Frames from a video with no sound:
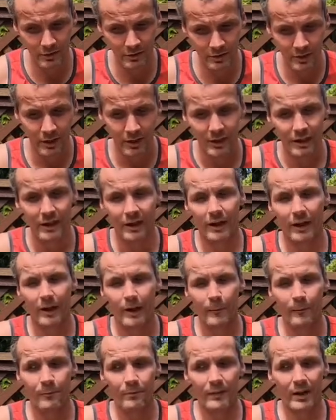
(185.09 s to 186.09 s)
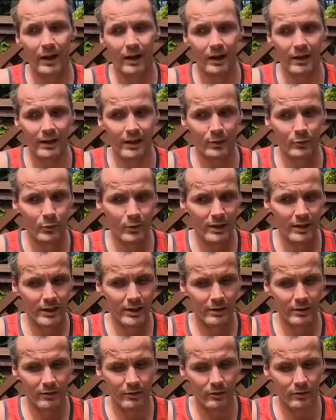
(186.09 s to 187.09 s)
Um, I read
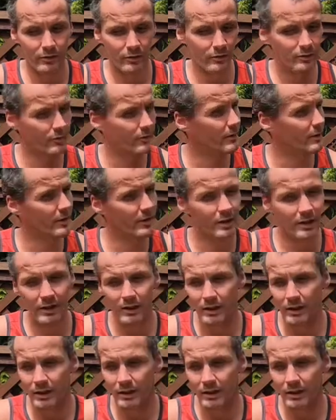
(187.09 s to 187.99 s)
via